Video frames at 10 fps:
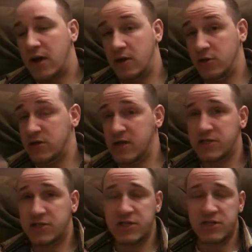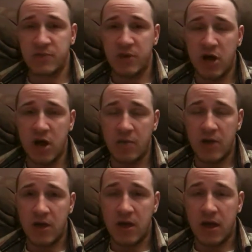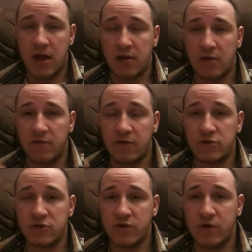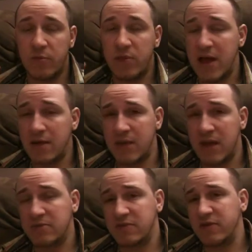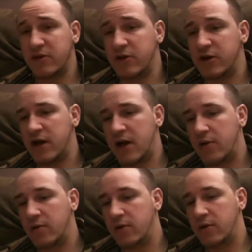It looks like Shinji Mikami and the folks over at Platinum Games have figured it out,